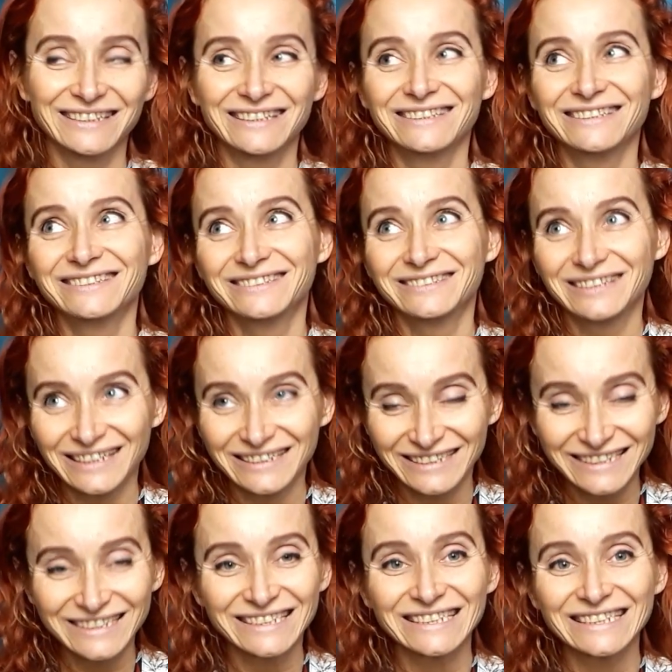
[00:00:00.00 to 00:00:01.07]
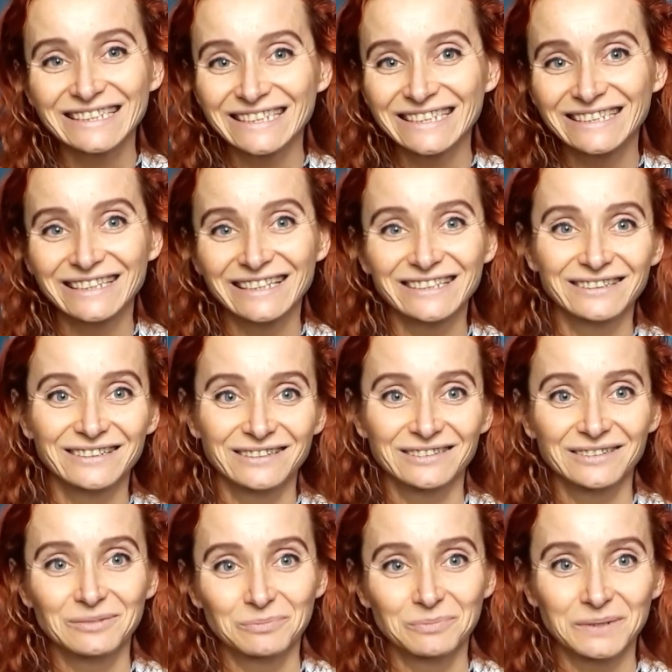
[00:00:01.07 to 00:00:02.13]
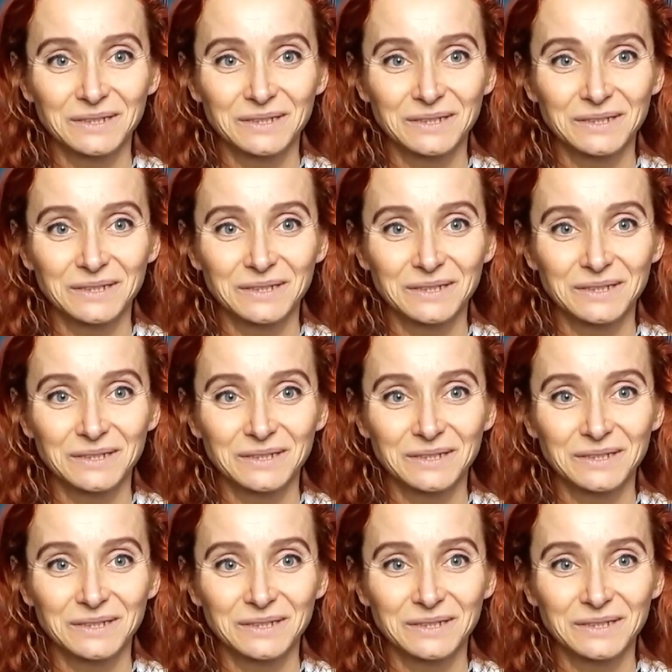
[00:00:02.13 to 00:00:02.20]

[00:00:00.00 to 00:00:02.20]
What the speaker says: And I did it, then I